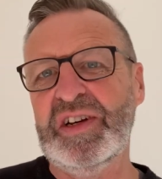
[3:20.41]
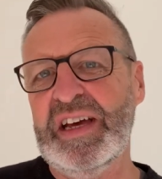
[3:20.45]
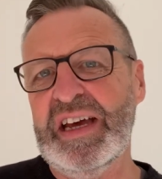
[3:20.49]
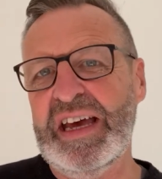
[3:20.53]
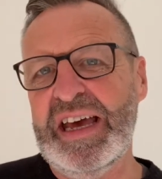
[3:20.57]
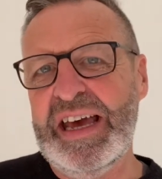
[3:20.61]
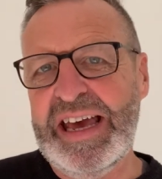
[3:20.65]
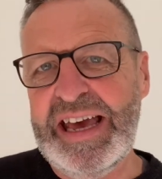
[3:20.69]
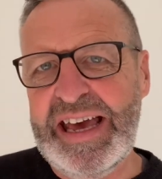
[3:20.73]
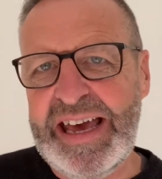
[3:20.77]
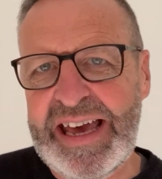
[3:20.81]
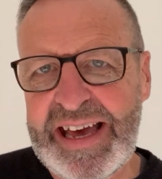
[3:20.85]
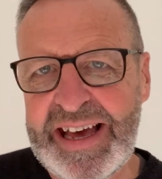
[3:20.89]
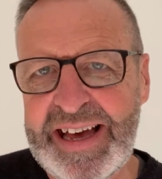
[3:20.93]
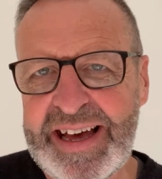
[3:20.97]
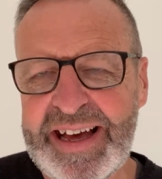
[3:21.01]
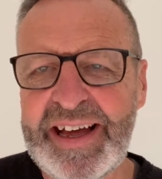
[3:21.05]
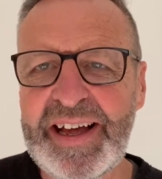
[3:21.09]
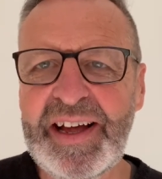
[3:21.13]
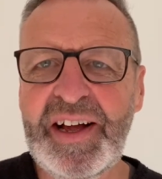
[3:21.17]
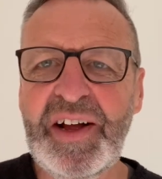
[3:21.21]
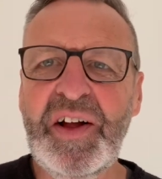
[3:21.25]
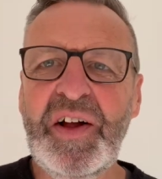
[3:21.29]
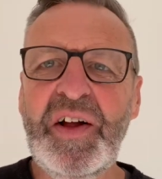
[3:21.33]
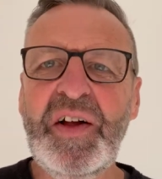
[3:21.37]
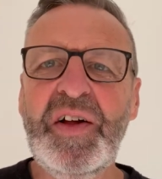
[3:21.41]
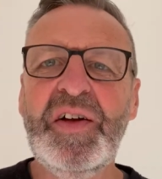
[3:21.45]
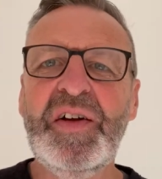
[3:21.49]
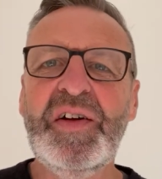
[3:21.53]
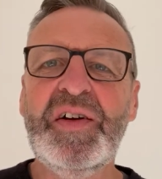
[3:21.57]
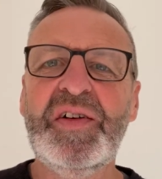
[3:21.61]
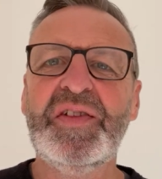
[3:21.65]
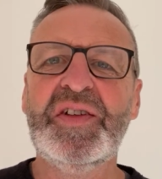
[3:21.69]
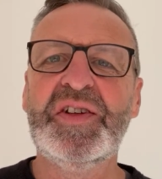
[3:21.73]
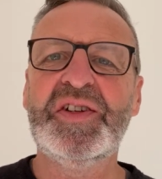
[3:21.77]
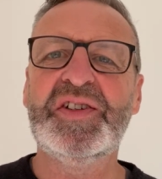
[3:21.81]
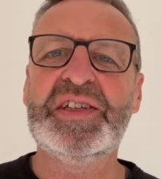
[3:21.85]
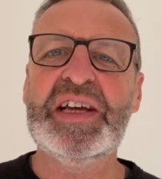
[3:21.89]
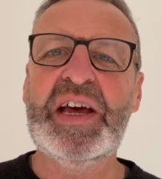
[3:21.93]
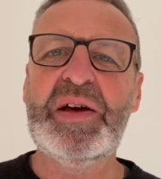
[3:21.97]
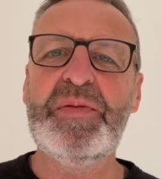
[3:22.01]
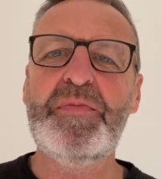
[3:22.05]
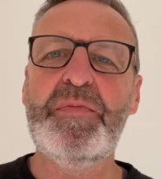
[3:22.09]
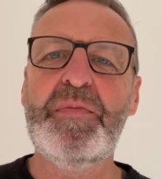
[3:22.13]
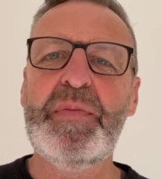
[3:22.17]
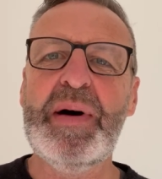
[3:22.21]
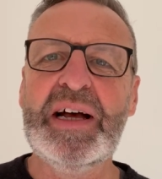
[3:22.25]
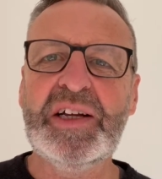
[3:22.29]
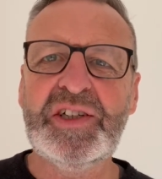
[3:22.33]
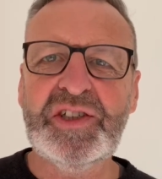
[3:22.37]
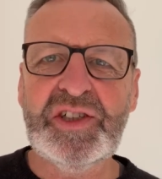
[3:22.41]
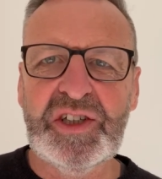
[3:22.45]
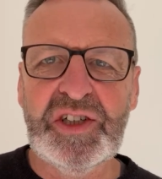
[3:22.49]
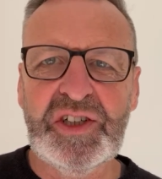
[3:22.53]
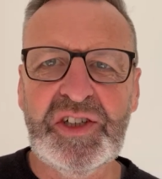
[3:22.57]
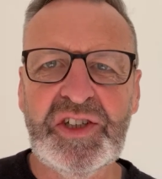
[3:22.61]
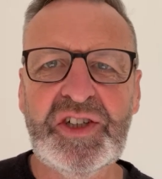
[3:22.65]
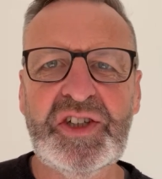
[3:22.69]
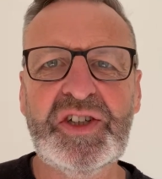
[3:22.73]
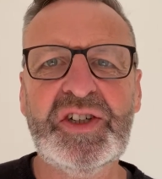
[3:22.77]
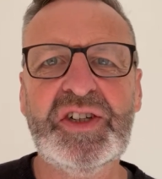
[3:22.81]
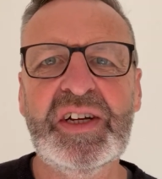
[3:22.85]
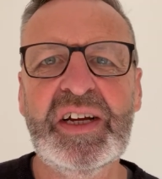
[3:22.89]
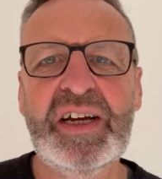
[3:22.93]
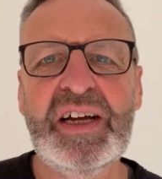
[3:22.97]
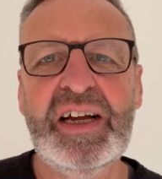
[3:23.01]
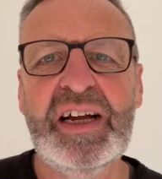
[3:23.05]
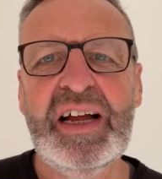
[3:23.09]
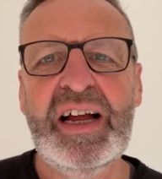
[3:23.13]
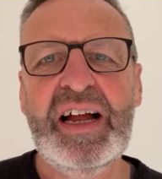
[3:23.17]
hear the same message,